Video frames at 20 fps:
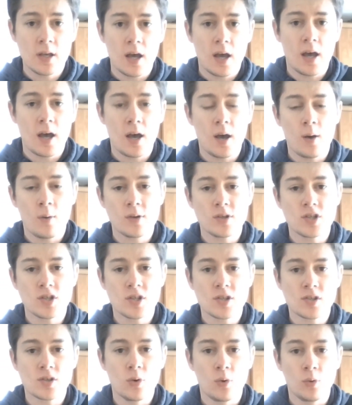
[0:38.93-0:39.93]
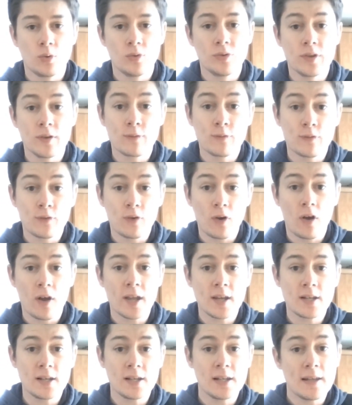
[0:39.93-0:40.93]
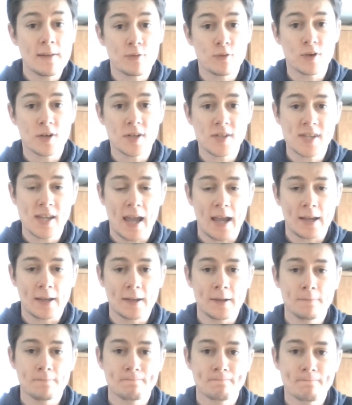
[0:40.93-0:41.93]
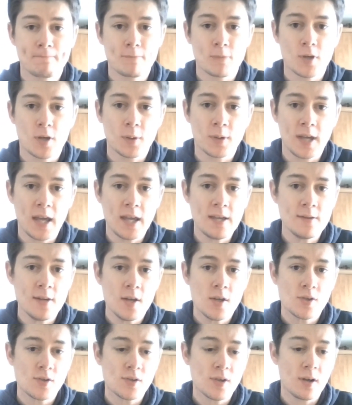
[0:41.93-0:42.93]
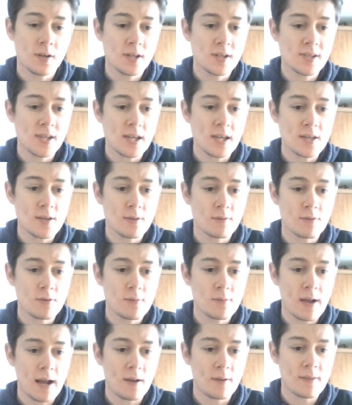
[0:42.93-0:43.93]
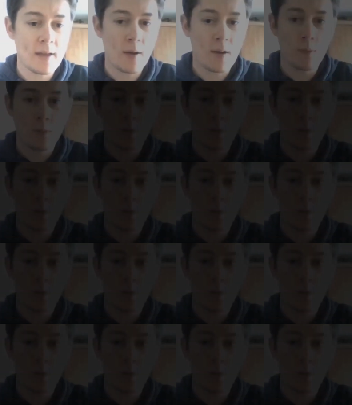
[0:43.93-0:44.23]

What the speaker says: which is called the fried liver attack. Okay, so I'm going to take you through how that